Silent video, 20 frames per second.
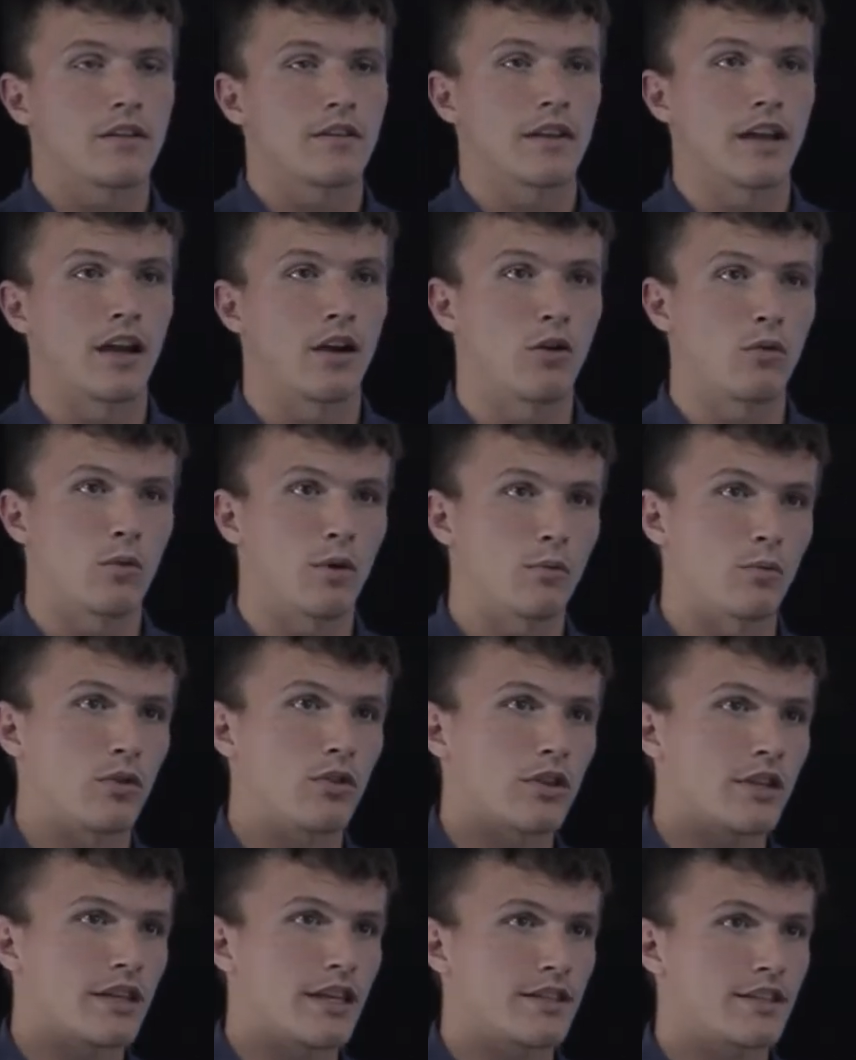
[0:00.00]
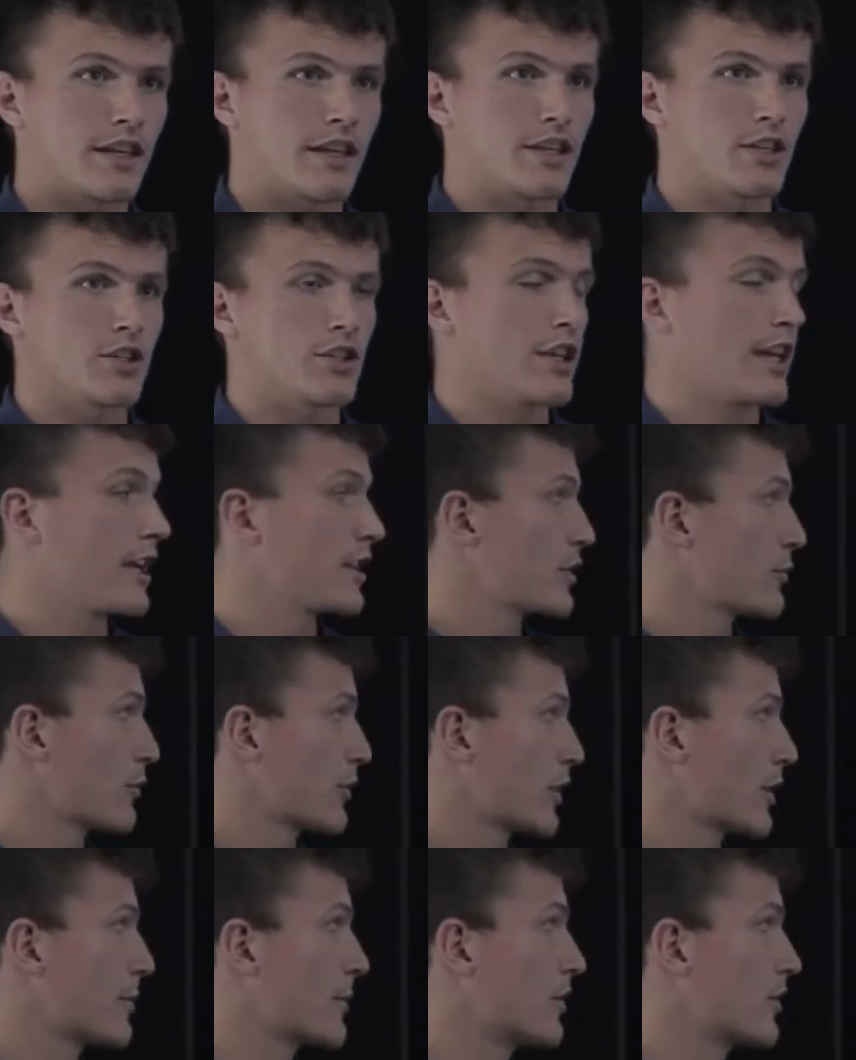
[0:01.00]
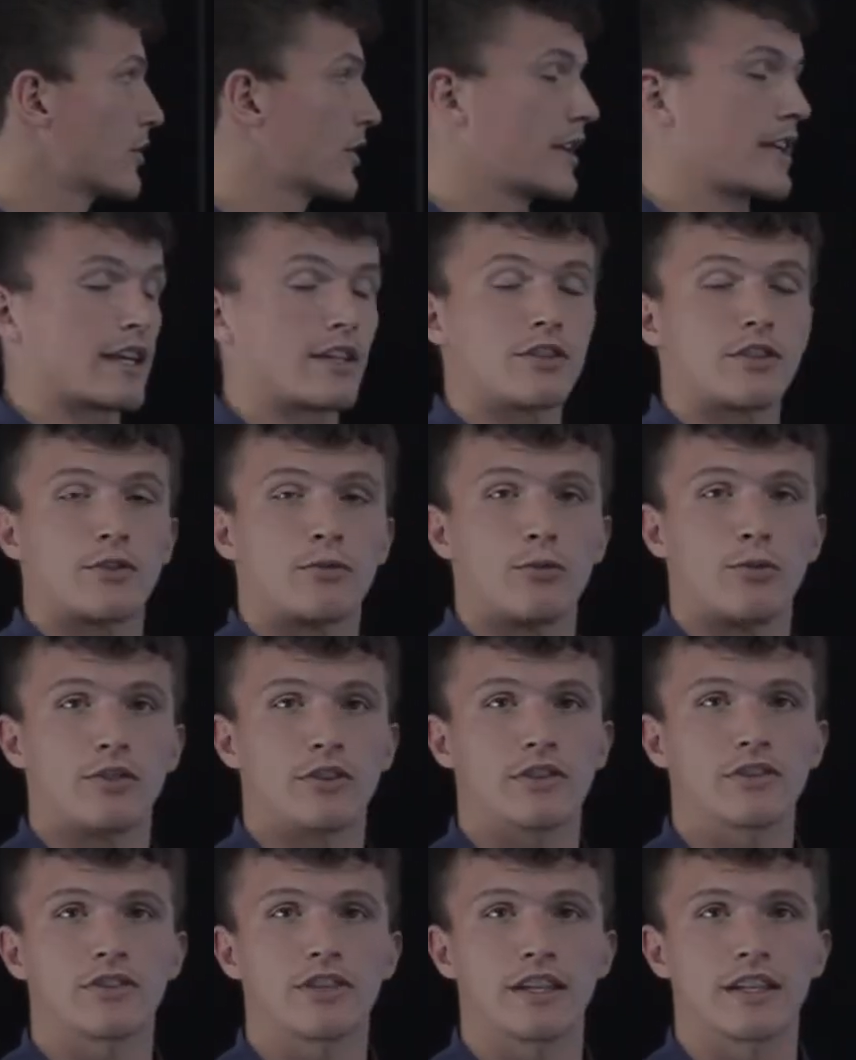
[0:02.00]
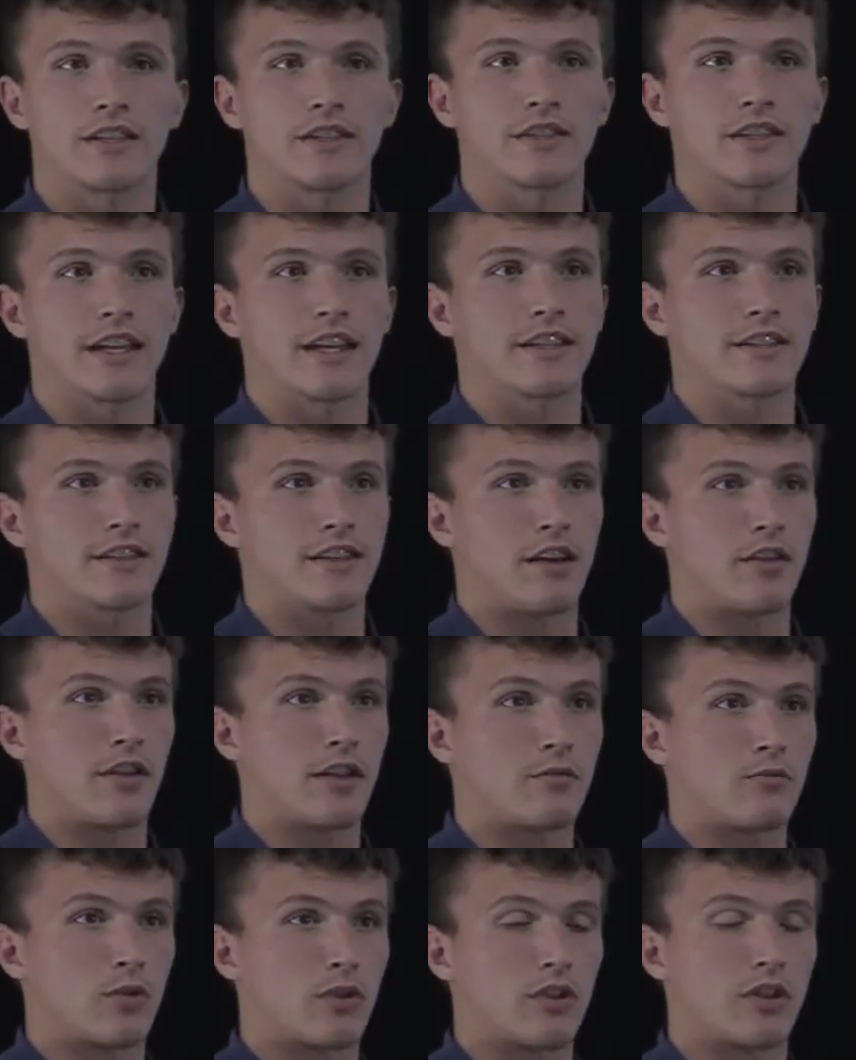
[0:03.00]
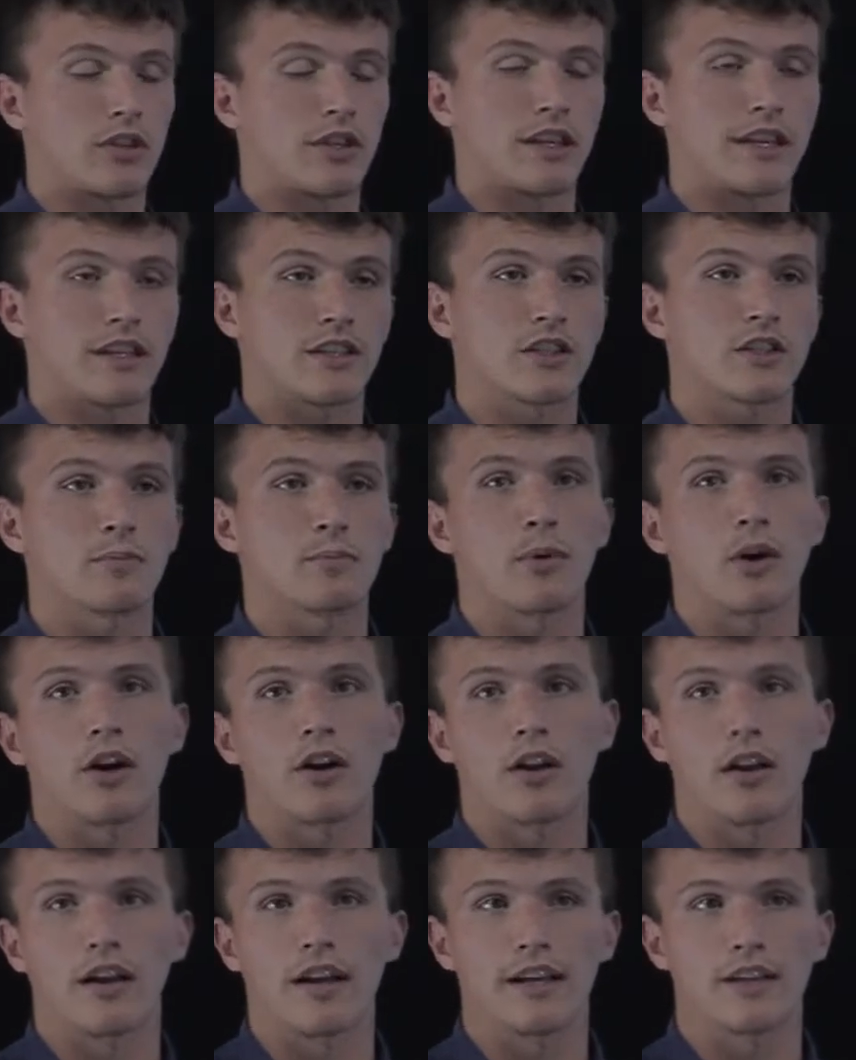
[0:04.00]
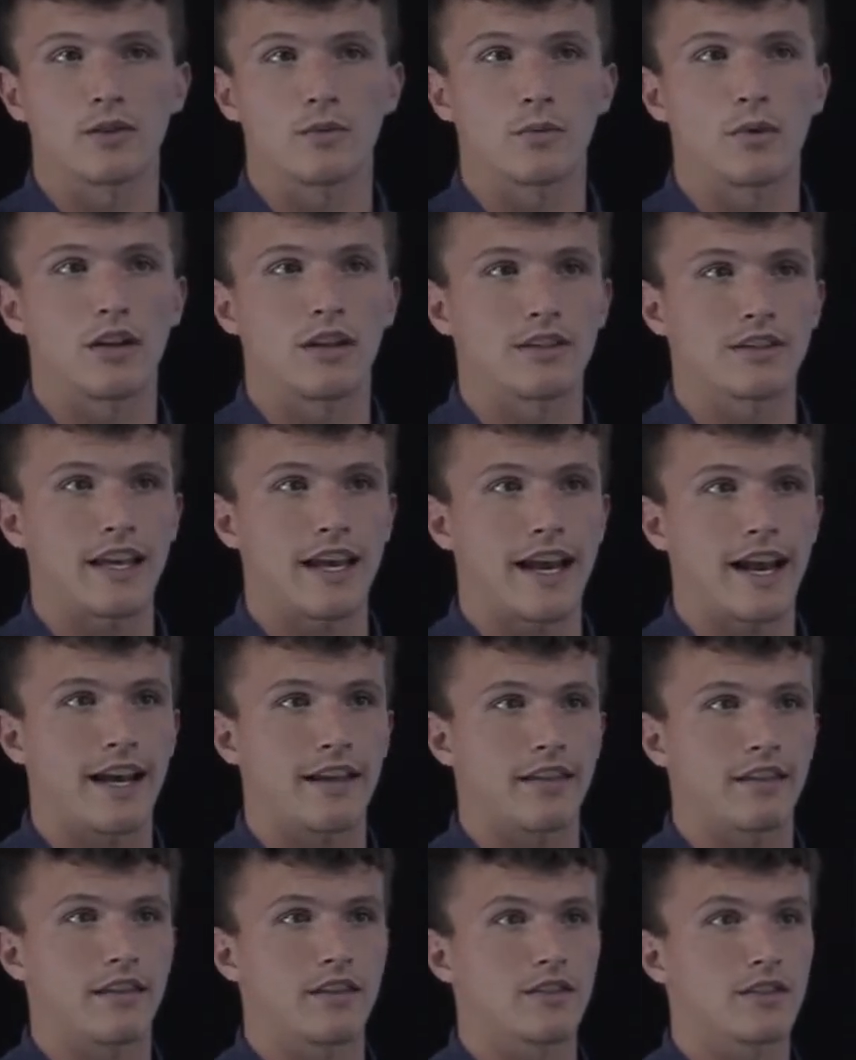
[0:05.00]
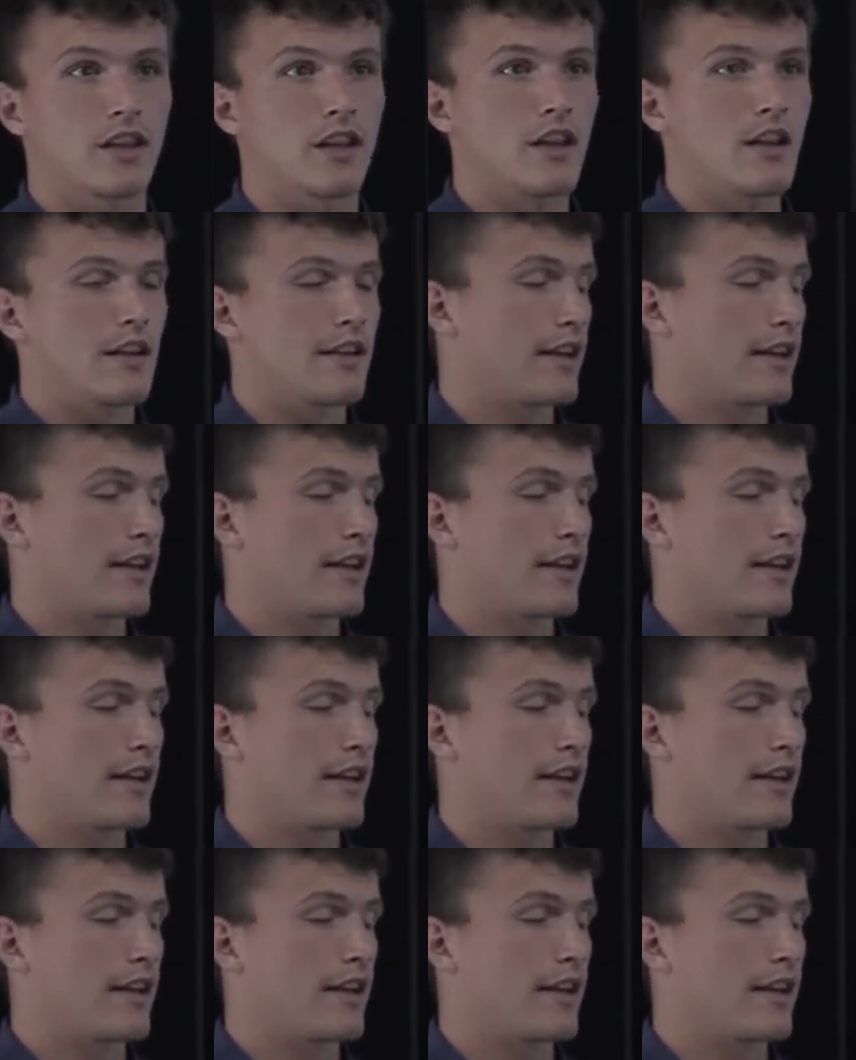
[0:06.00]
Now, when we're looking at the education, we're going to be looking at 2 of the city-states. Now that we're looking at Sparta as well as Athens.